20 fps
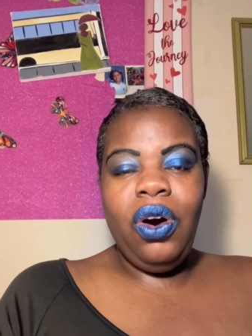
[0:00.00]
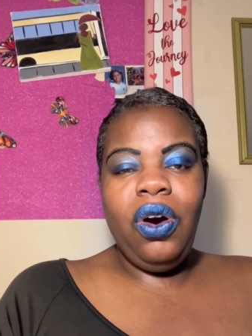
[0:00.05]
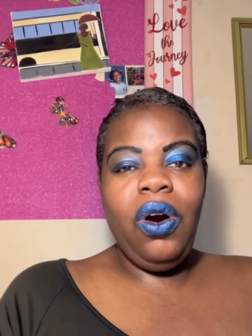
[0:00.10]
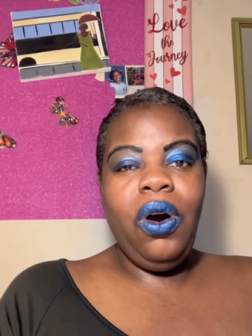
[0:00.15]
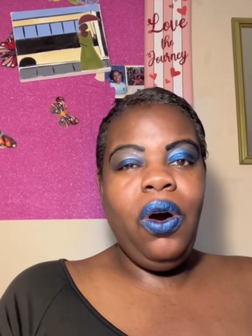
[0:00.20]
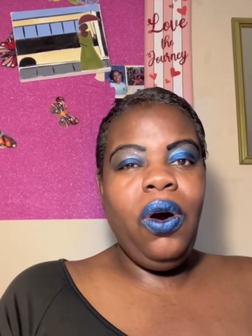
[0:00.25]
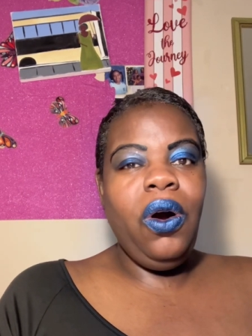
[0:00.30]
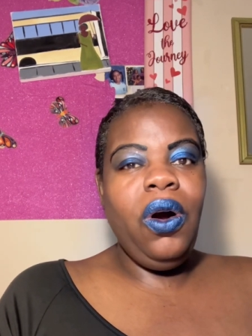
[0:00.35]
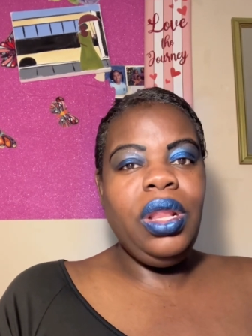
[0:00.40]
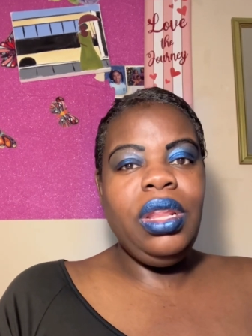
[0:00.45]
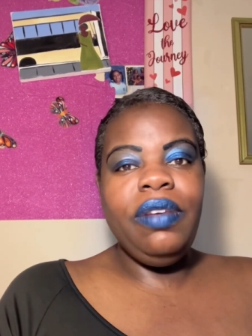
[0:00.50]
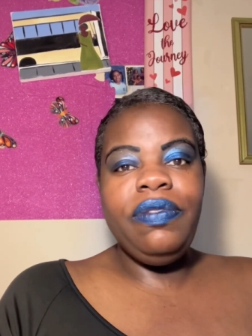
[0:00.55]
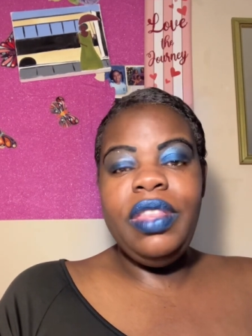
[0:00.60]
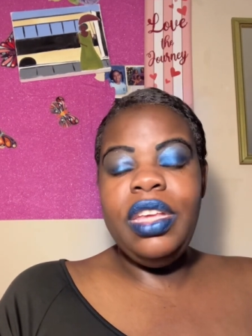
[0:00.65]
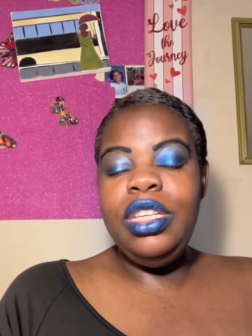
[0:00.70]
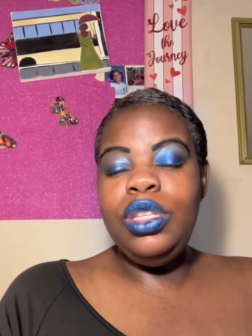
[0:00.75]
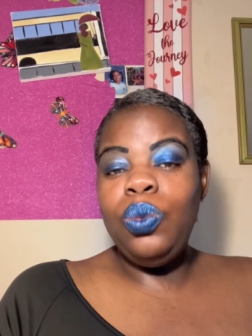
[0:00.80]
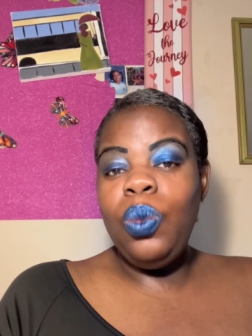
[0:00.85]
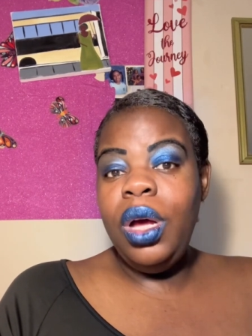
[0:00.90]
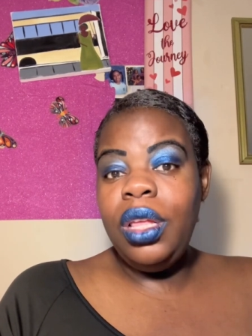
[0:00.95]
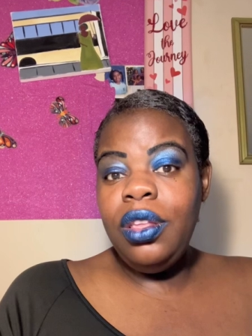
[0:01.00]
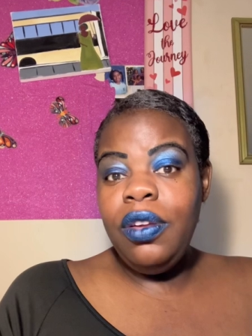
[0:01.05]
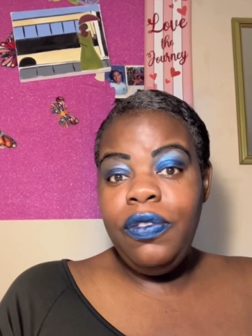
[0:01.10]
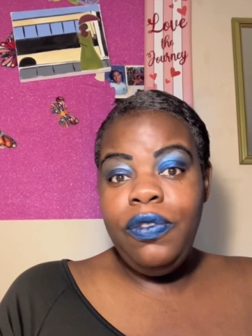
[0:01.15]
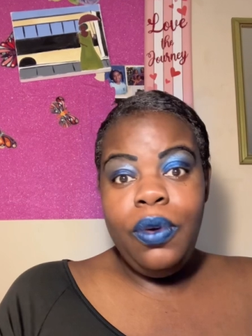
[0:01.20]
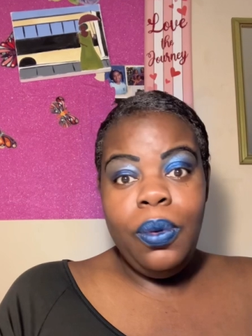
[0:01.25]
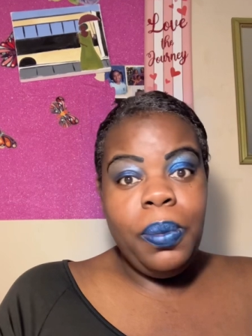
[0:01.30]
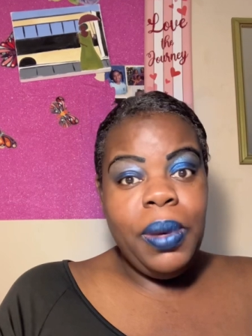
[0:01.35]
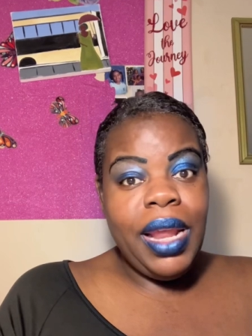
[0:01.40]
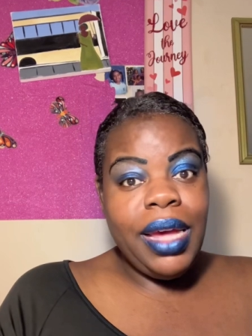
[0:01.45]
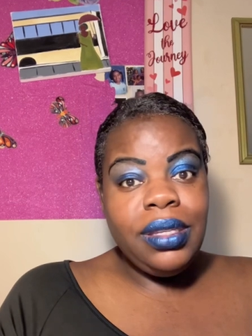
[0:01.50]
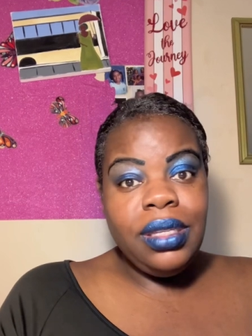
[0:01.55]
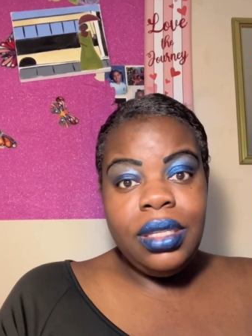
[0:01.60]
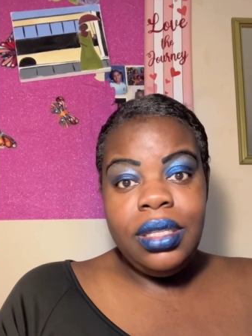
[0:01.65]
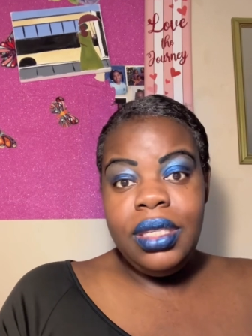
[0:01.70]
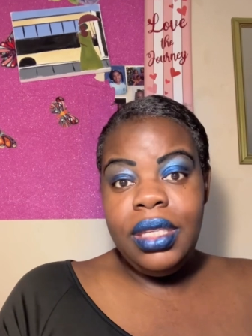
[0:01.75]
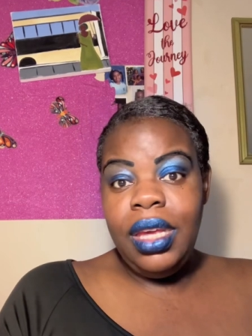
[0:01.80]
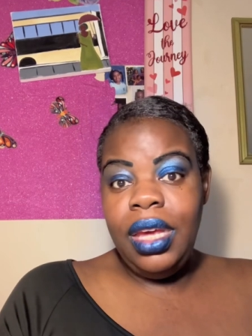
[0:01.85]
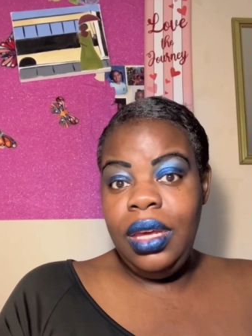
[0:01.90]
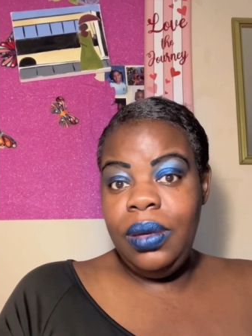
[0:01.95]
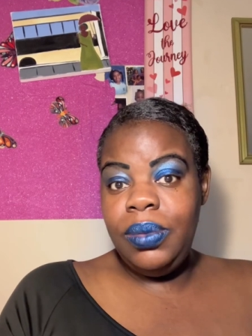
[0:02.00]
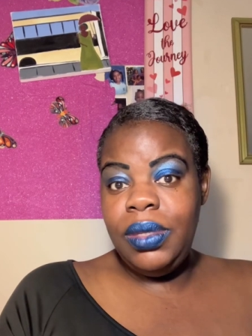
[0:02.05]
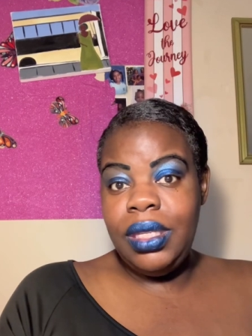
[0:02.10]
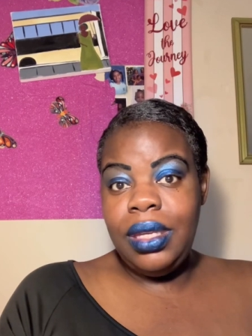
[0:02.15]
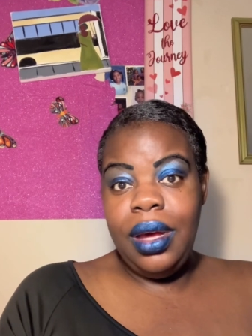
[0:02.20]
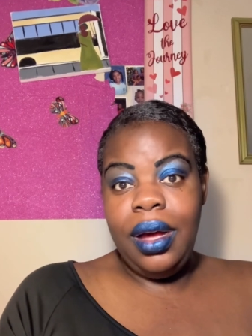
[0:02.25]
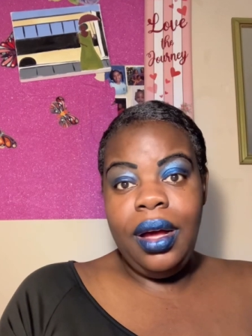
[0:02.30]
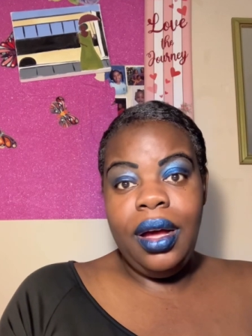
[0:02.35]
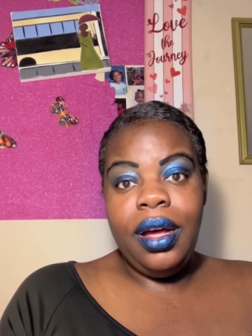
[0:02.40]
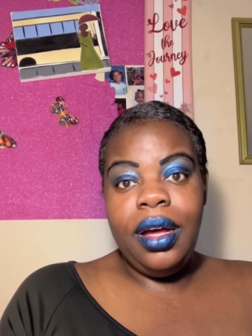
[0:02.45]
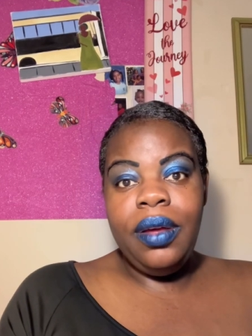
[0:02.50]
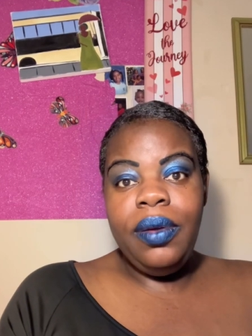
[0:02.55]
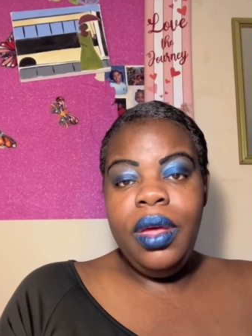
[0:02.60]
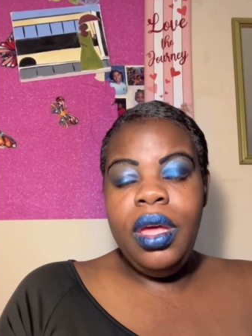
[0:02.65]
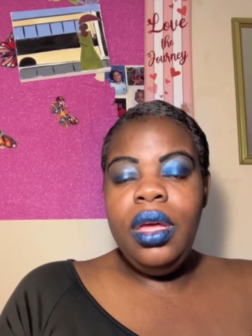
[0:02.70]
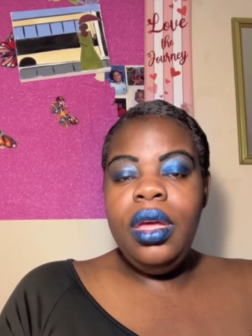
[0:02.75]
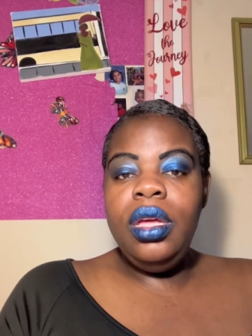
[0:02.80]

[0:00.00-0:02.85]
all of these wonderful blessings came to her.